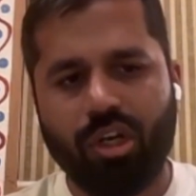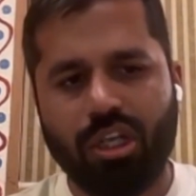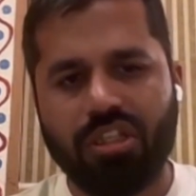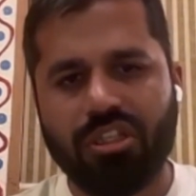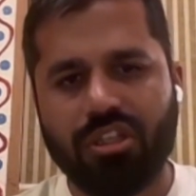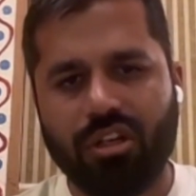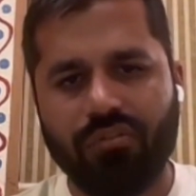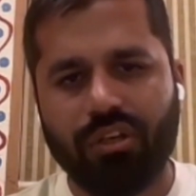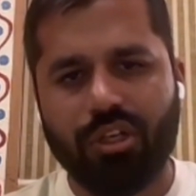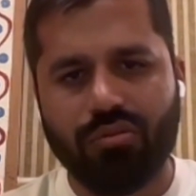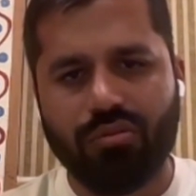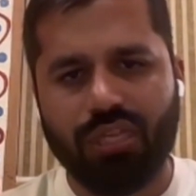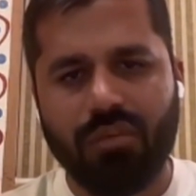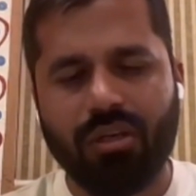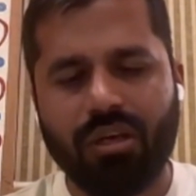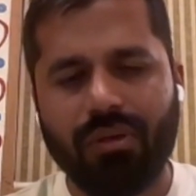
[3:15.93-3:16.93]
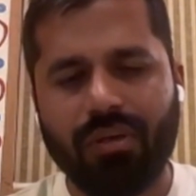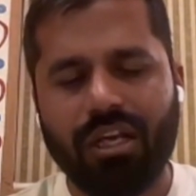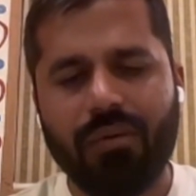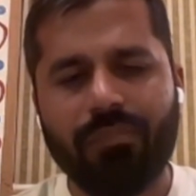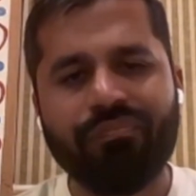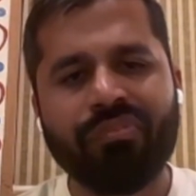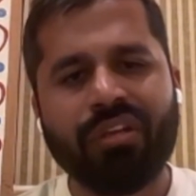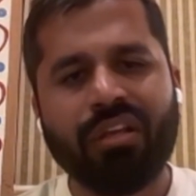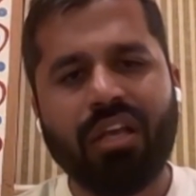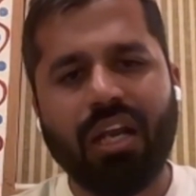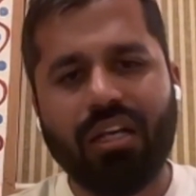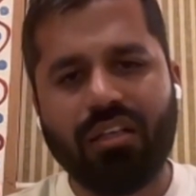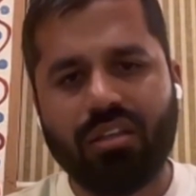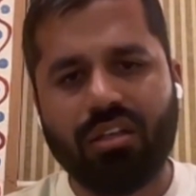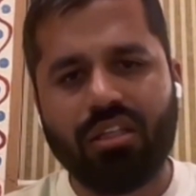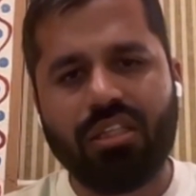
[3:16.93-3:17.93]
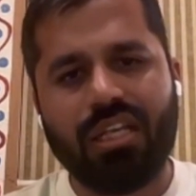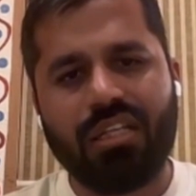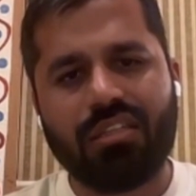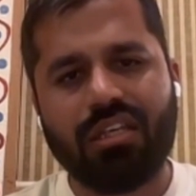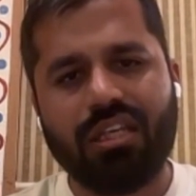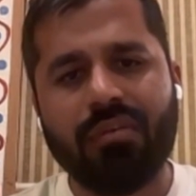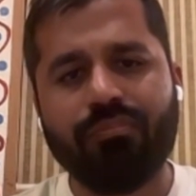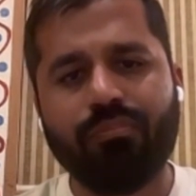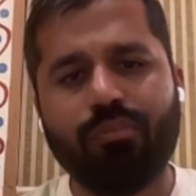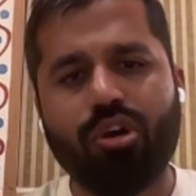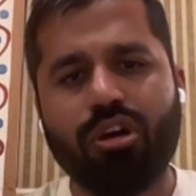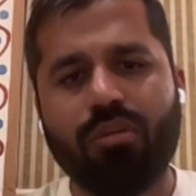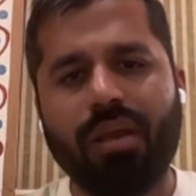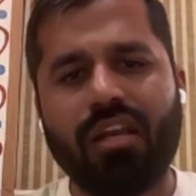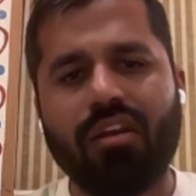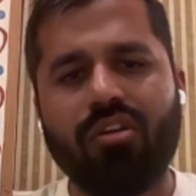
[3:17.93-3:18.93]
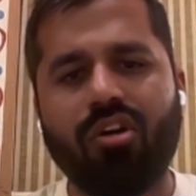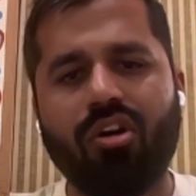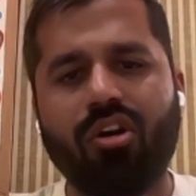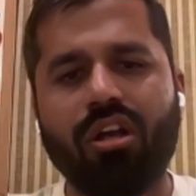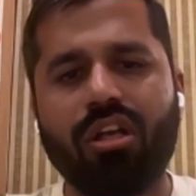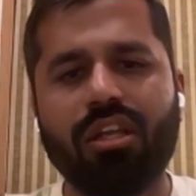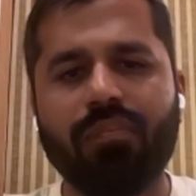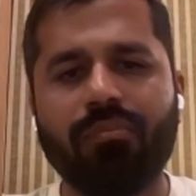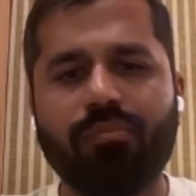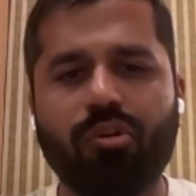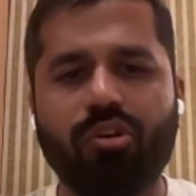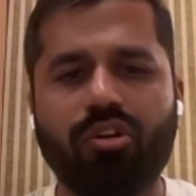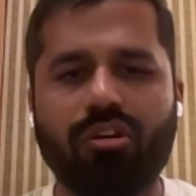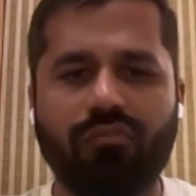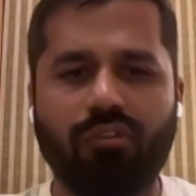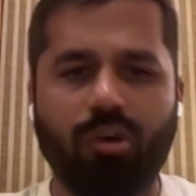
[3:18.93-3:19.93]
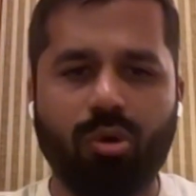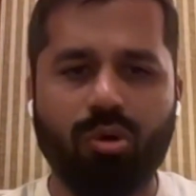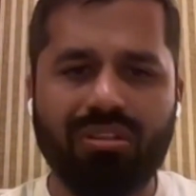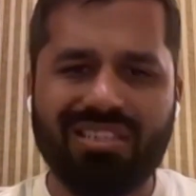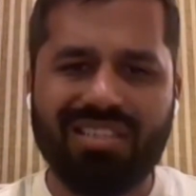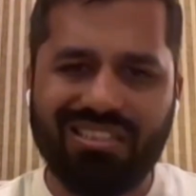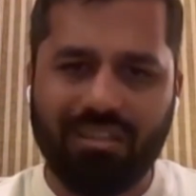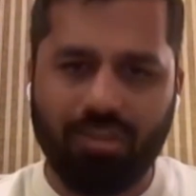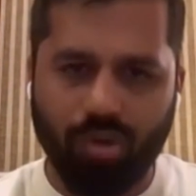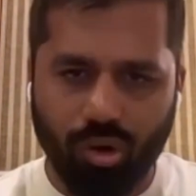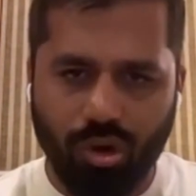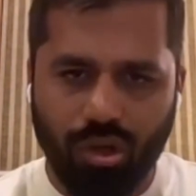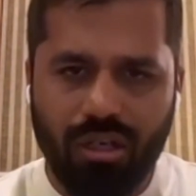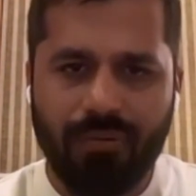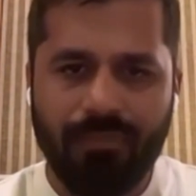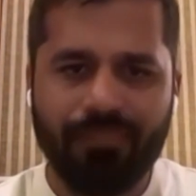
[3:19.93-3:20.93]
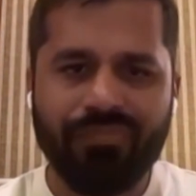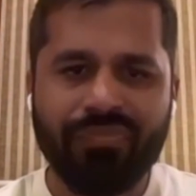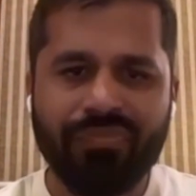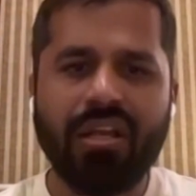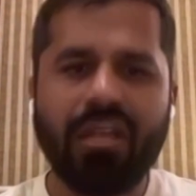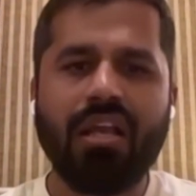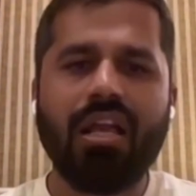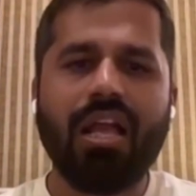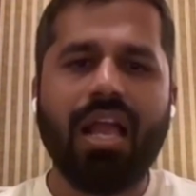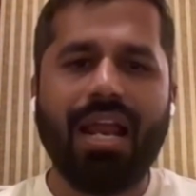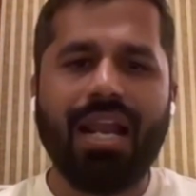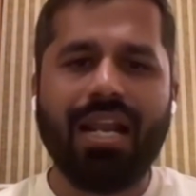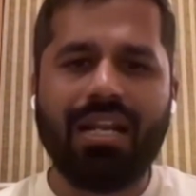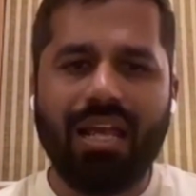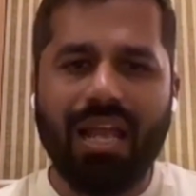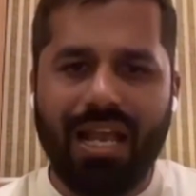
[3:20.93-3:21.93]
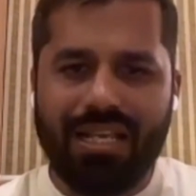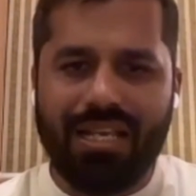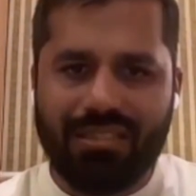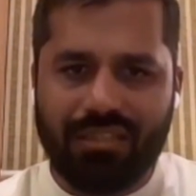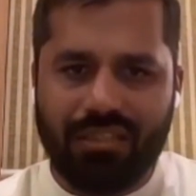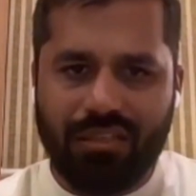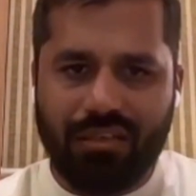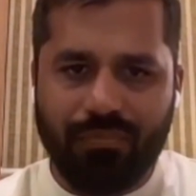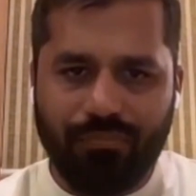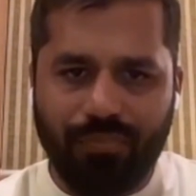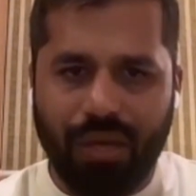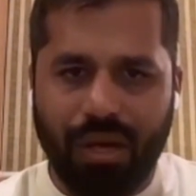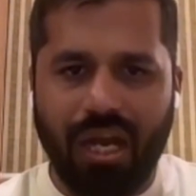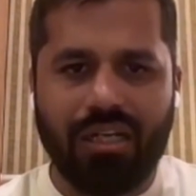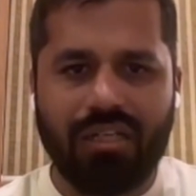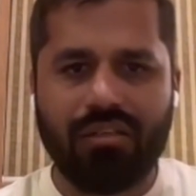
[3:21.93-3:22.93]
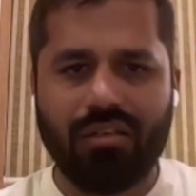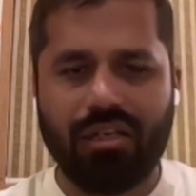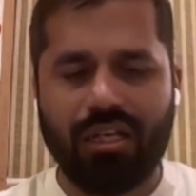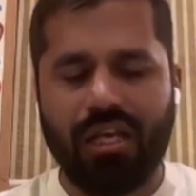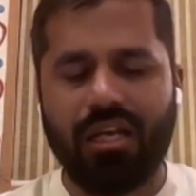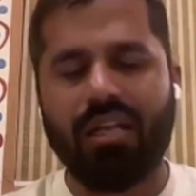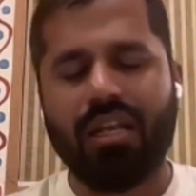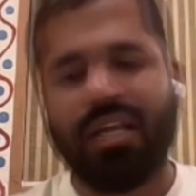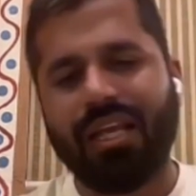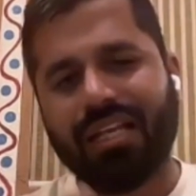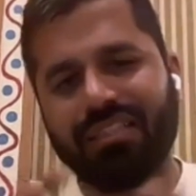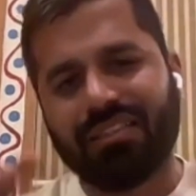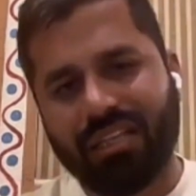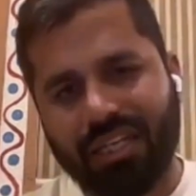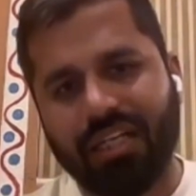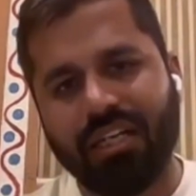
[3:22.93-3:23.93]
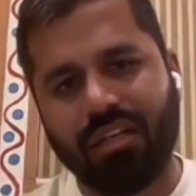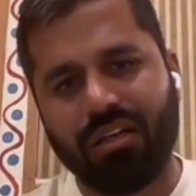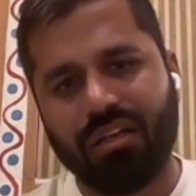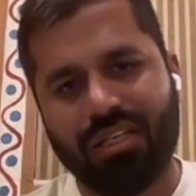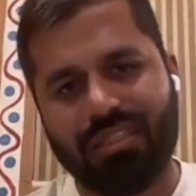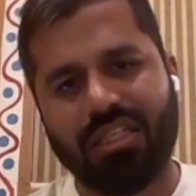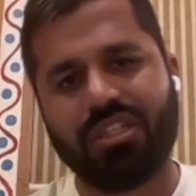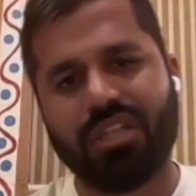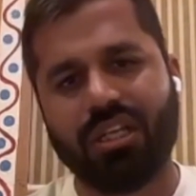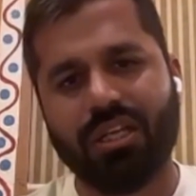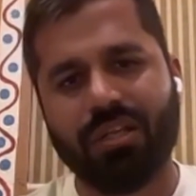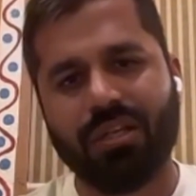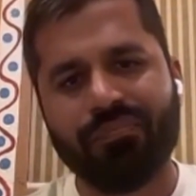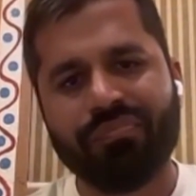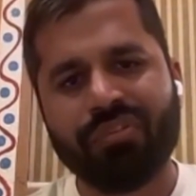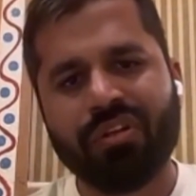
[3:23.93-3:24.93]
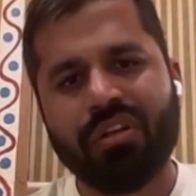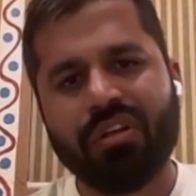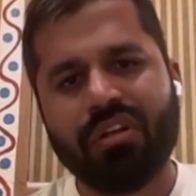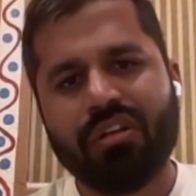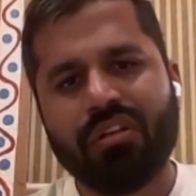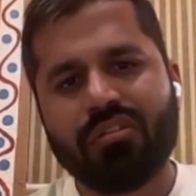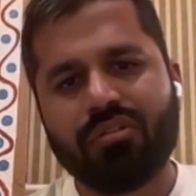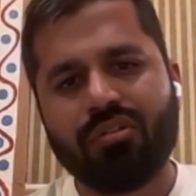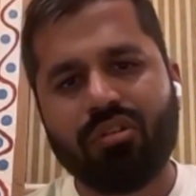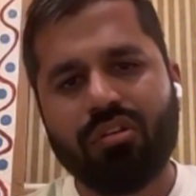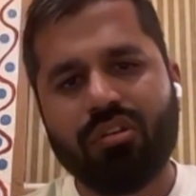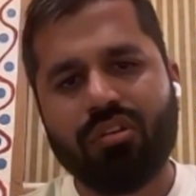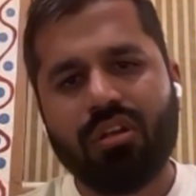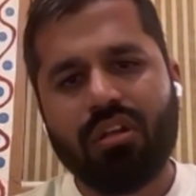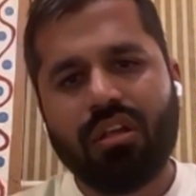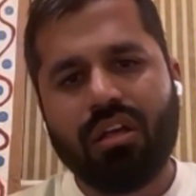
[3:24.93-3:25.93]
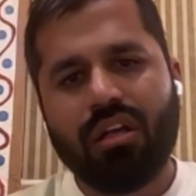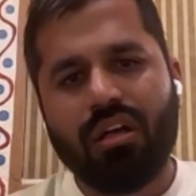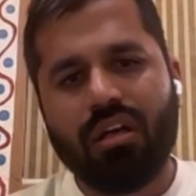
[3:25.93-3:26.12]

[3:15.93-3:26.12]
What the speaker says: potential of a new scheme coming up. And third, there is an import ban on import of drones as a whole and as a part, like as a kit, essentially. So